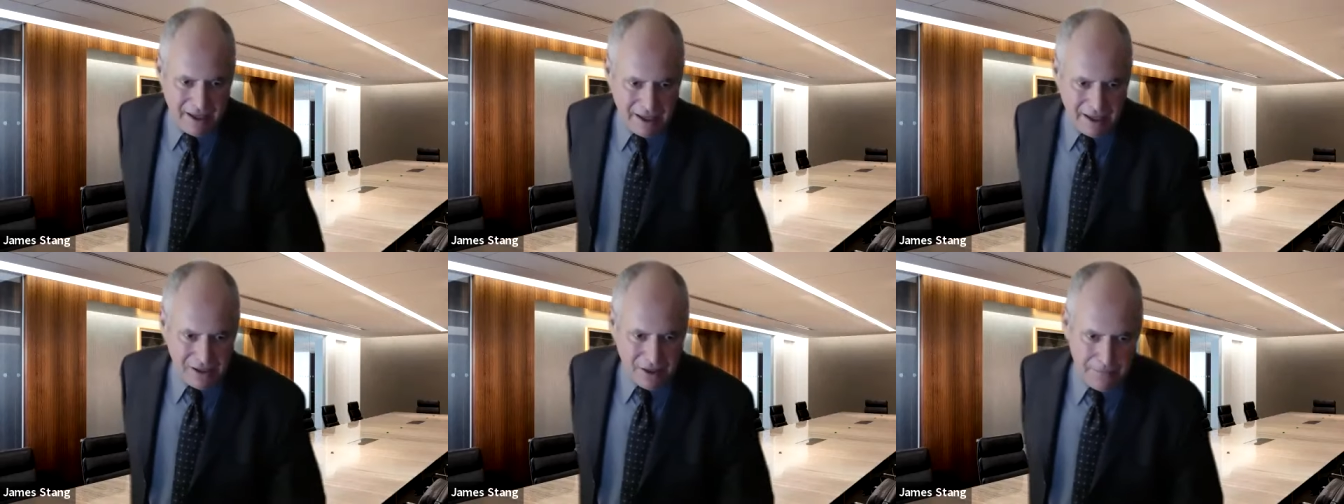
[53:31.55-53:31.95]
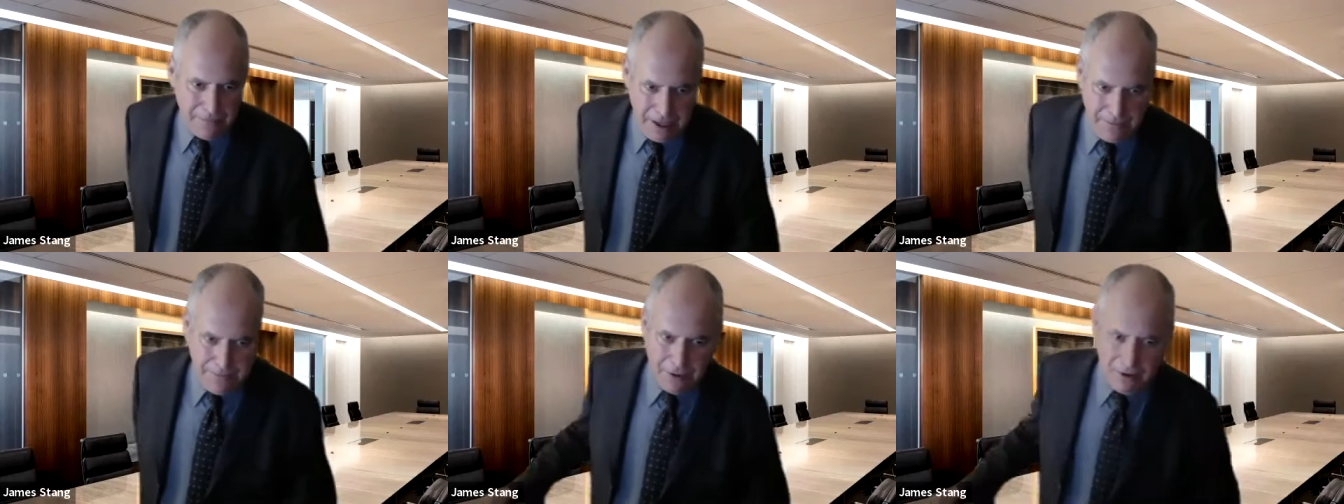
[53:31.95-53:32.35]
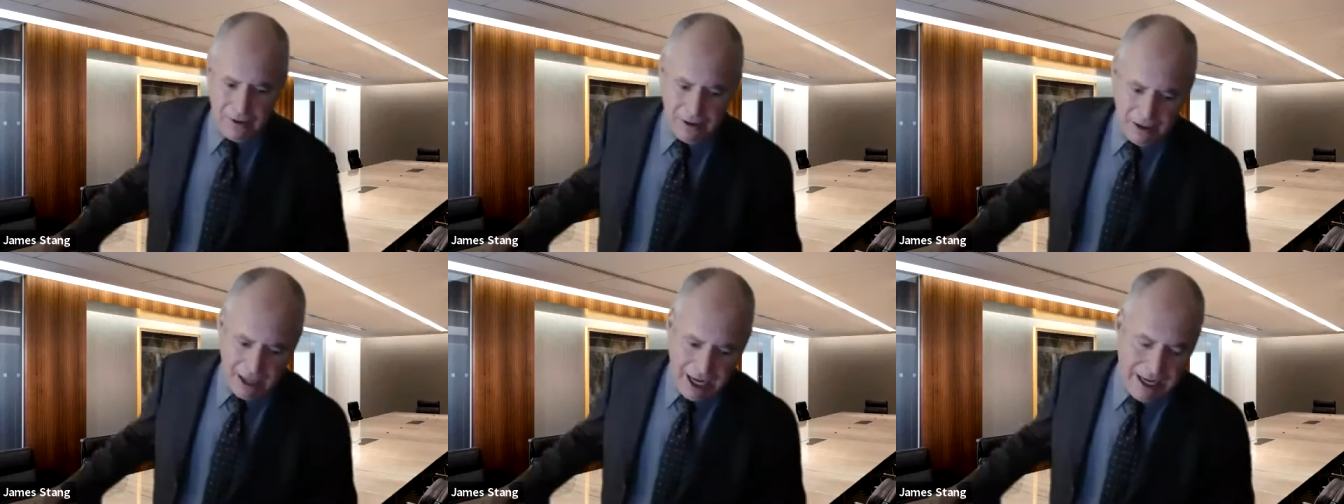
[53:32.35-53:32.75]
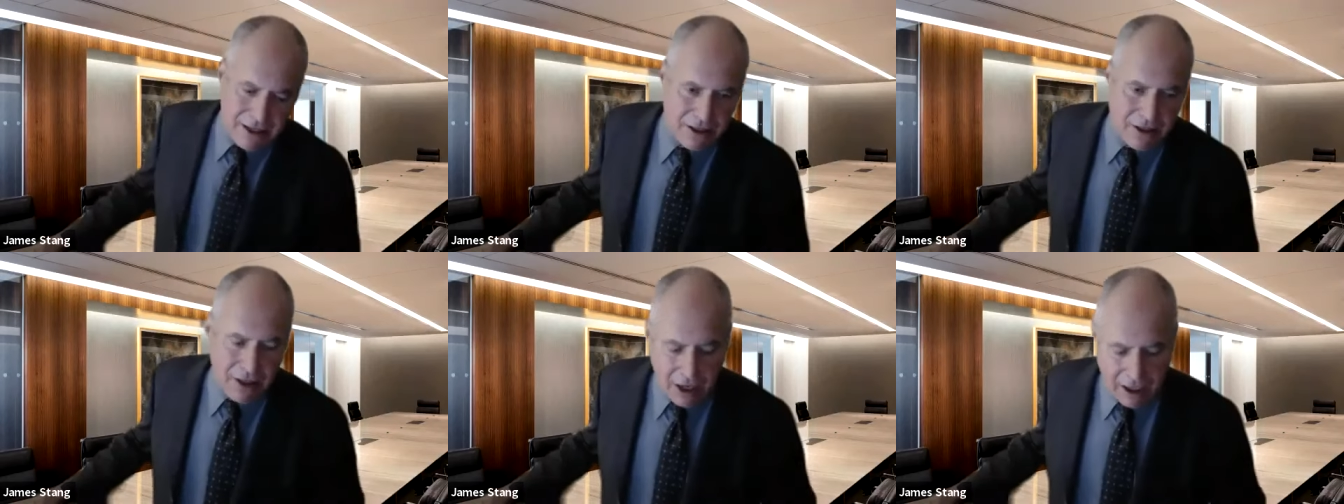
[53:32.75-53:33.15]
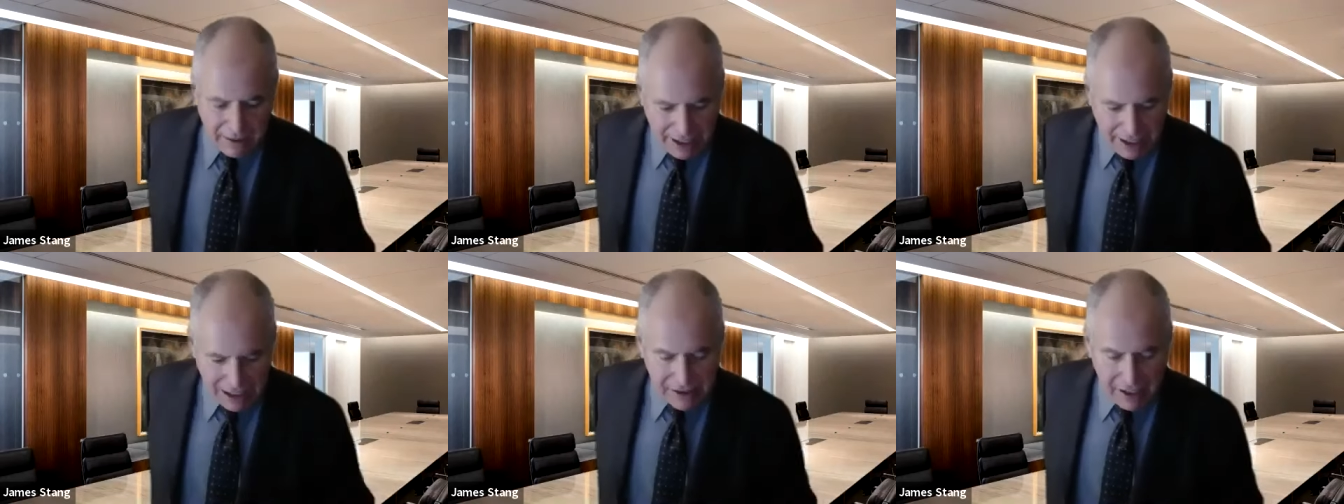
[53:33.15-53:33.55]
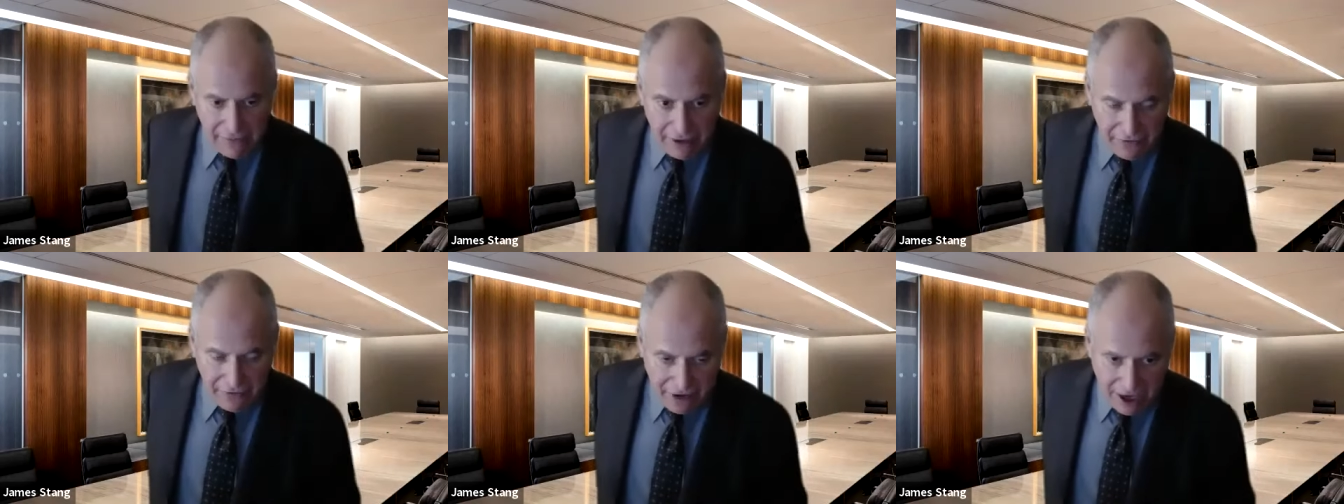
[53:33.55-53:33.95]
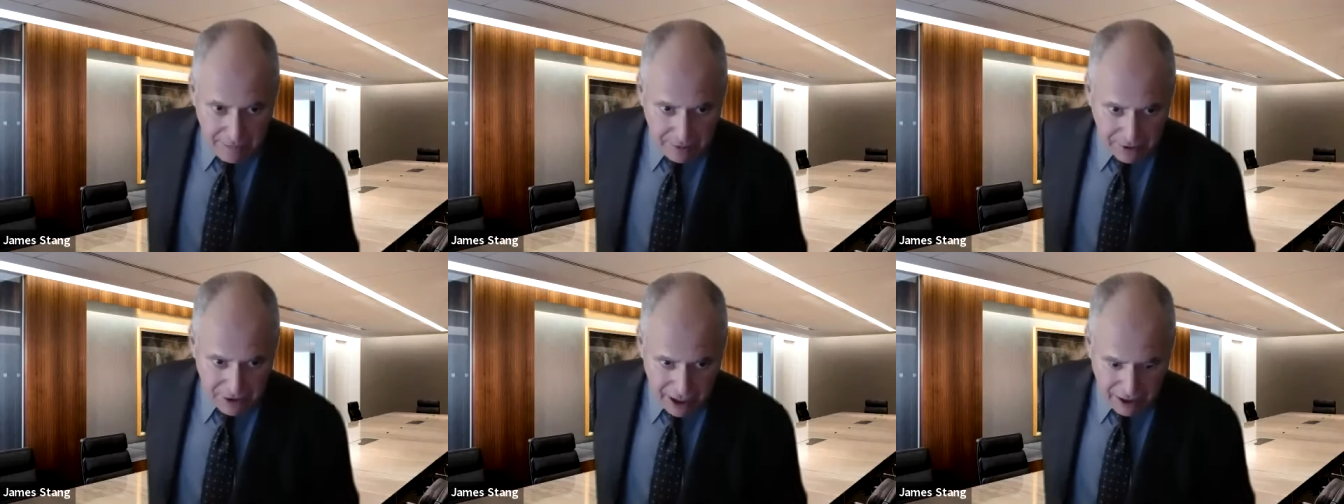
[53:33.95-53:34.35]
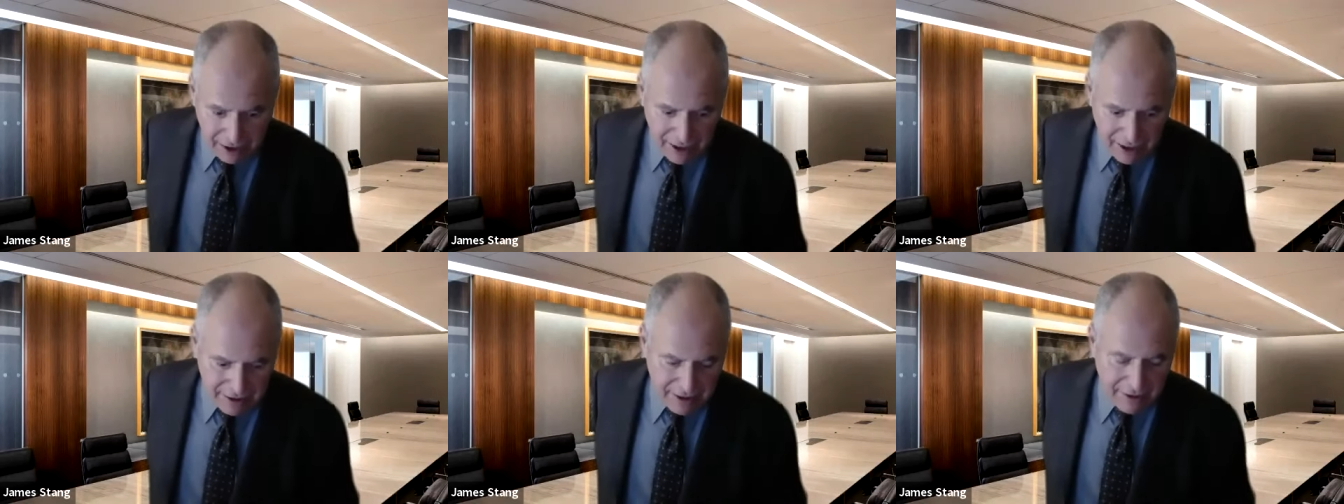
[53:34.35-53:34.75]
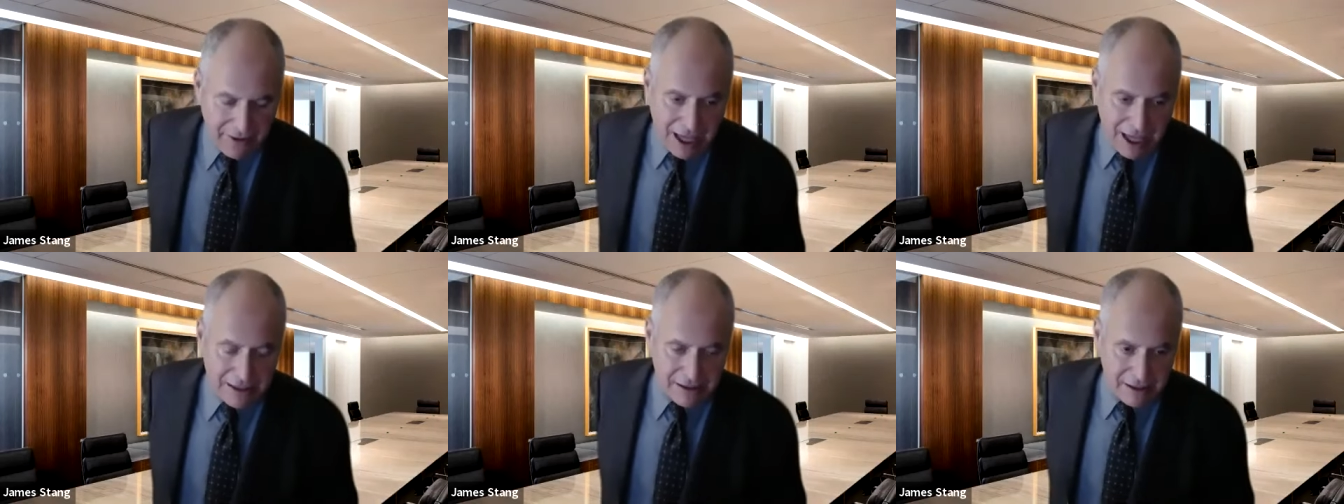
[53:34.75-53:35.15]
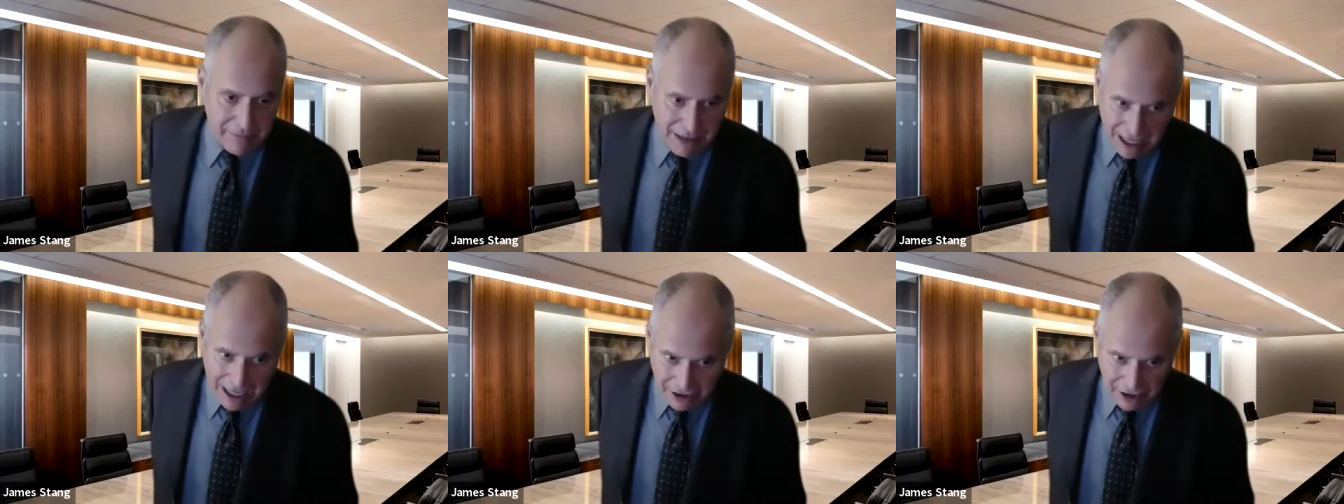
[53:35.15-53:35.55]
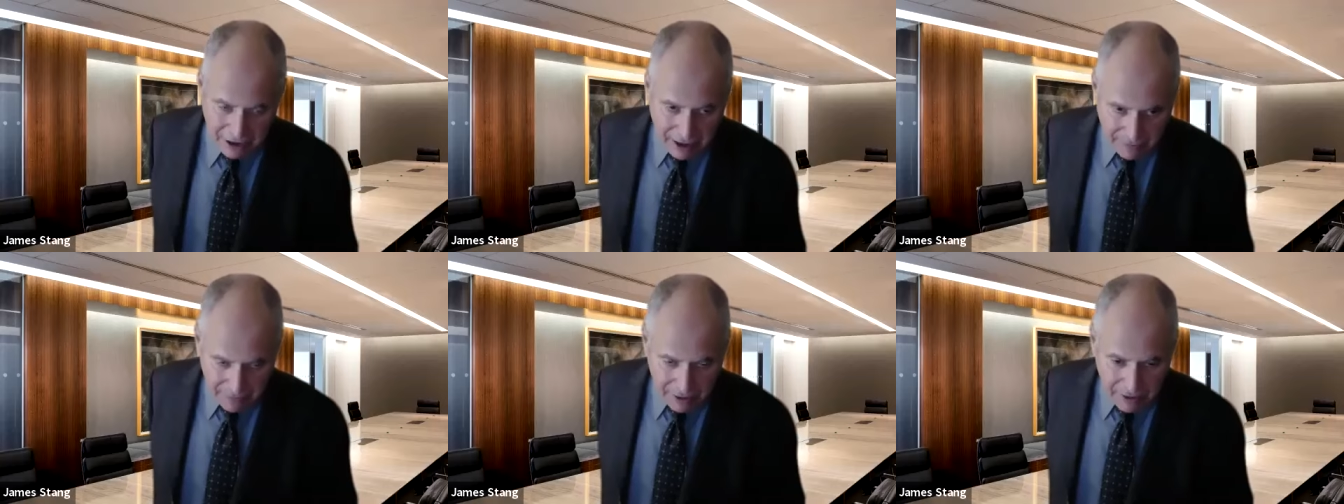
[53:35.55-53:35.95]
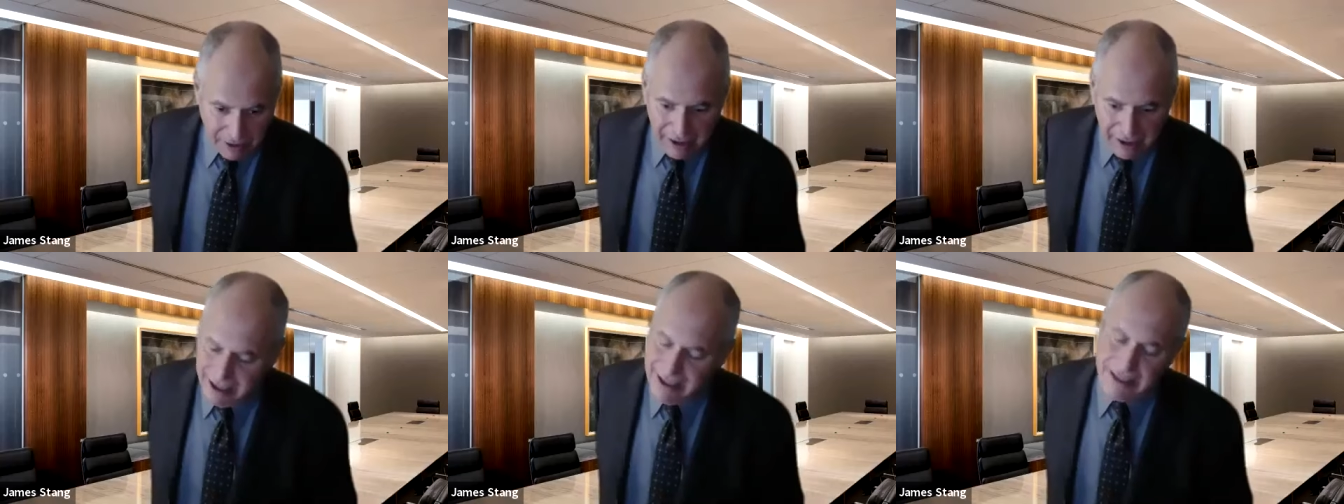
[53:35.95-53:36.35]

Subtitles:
And so people like to talk about 75% as if that's the magic number.